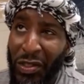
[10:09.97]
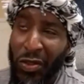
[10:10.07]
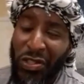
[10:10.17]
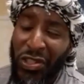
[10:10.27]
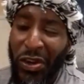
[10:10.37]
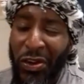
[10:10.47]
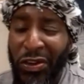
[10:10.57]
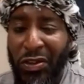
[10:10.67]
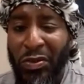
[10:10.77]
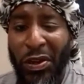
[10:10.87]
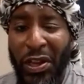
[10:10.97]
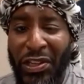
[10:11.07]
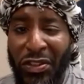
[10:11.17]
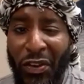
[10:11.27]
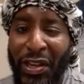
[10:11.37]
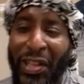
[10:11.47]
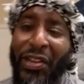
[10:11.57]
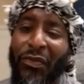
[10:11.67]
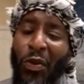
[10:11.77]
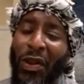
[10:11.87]
two scenarios where they trained
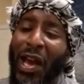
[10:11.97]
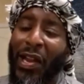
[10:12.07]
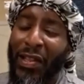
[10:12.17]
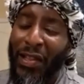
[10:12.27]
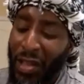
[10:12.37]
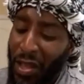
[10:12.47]
in Rhode Island,